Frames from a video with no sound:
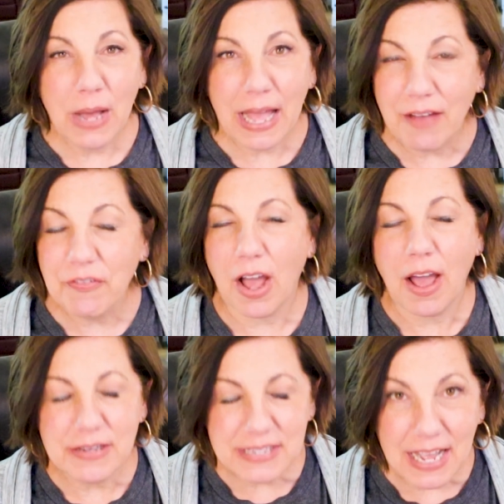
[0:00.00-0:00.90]
have
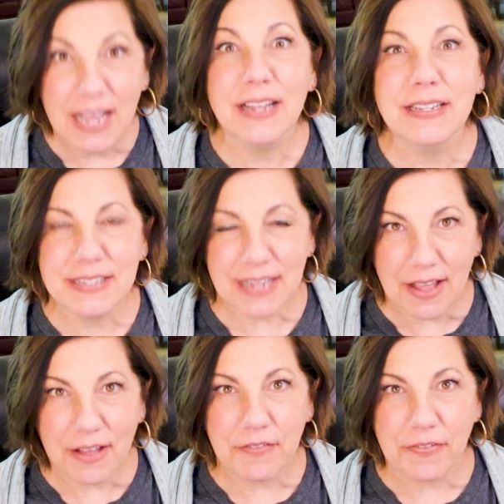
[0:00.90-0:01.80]
got tons
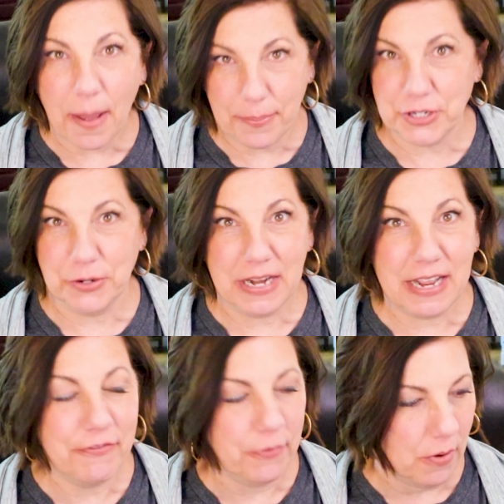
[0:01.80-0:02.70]
of opportunity
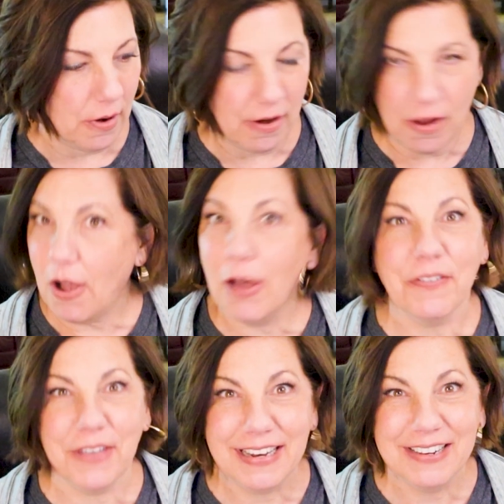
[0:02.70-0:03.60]
for all
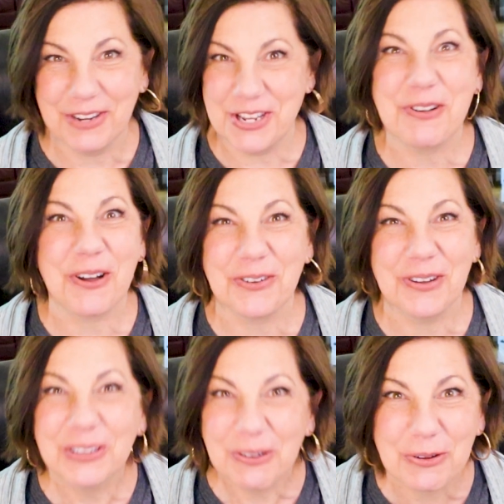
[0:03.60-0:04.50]
of it when you go to
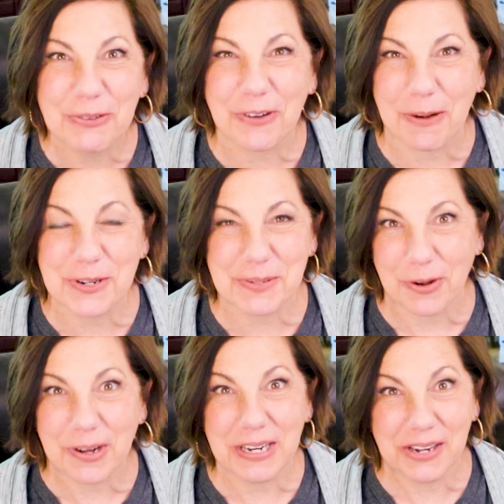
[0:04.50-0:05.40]
a local farmer's
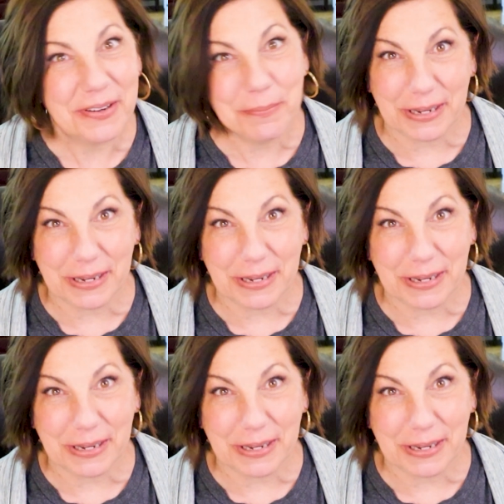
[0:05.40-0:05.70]
market here in